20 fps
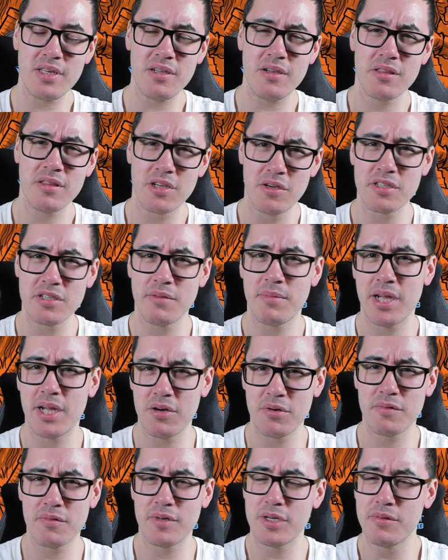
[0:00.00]
those are my
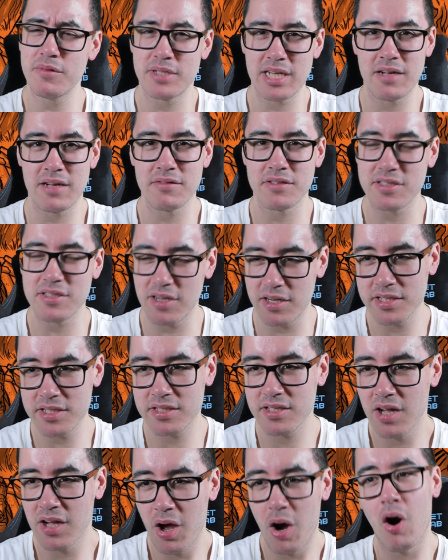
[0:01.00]
own real
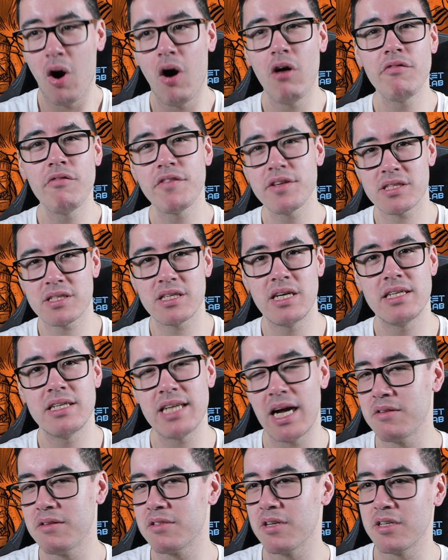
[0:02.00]
downsides. Obviously, a
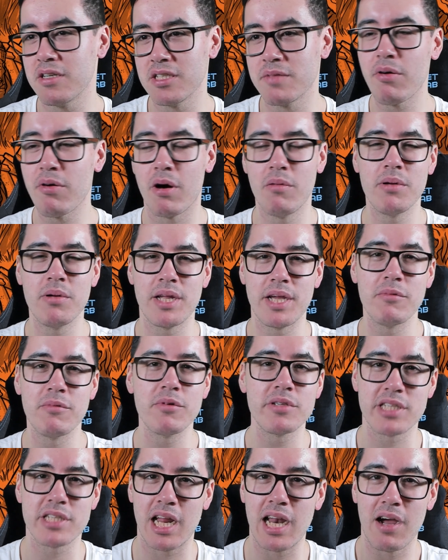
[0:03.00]
downside is probably it will
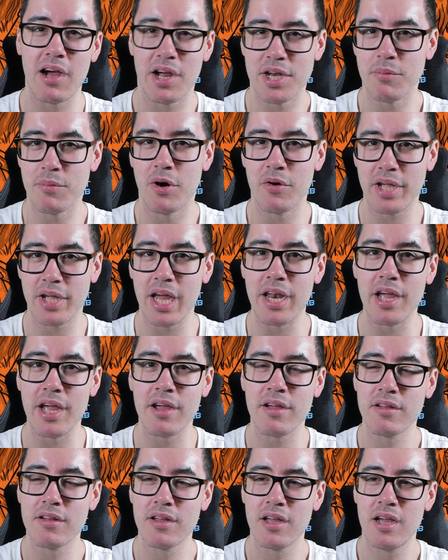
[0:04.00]
sell out and you won't get it.
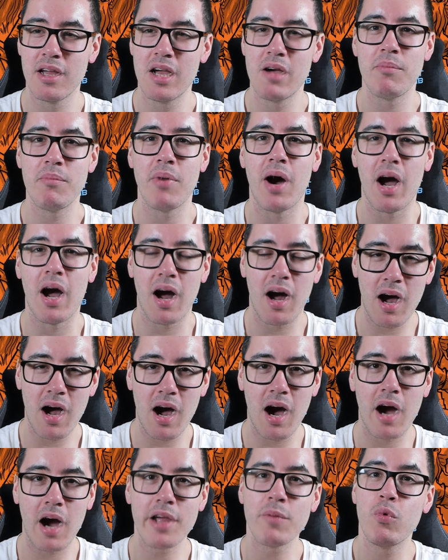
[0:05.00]
But
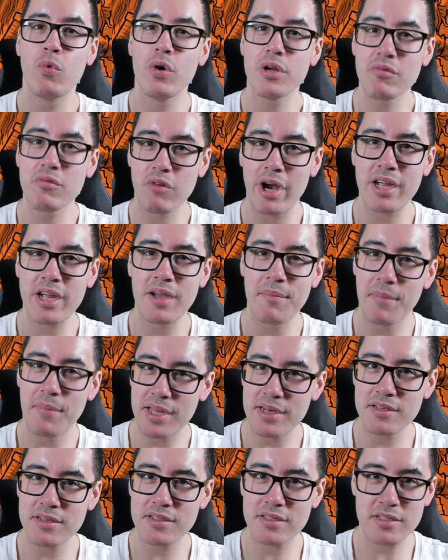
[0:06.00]
I would
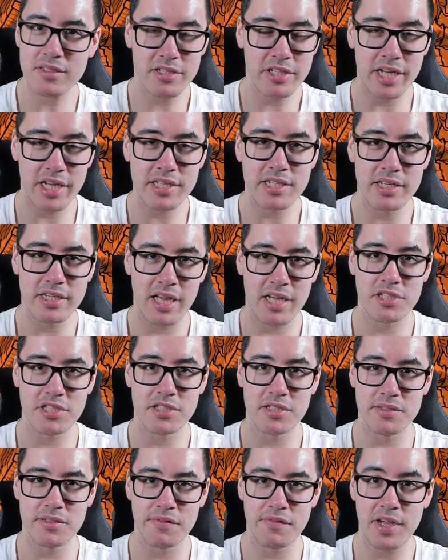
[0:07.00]
recommend getting
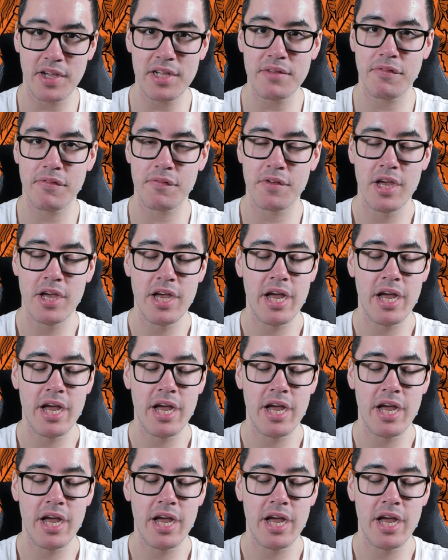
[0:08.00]
Ashes of Faith,